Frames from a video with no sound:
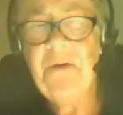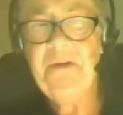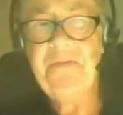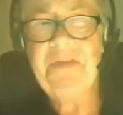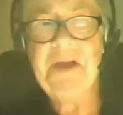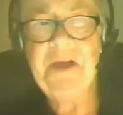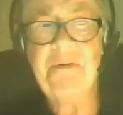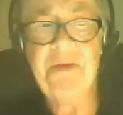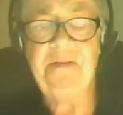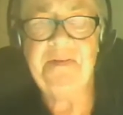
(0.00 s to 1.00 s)
of the other
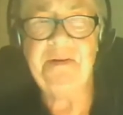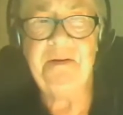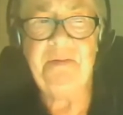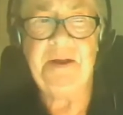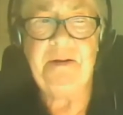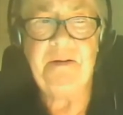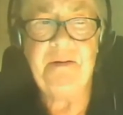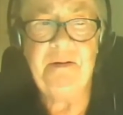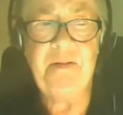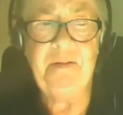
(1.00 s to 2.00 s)
things that
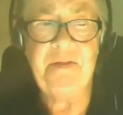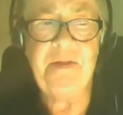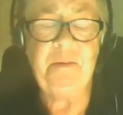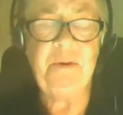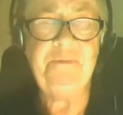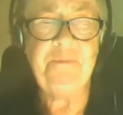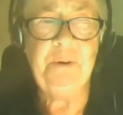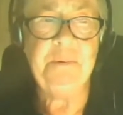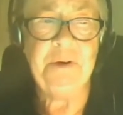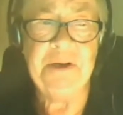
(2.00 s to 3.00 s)
we
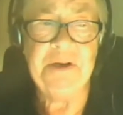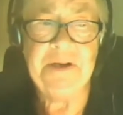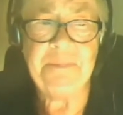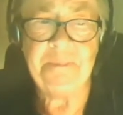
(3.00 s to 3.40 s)
frequently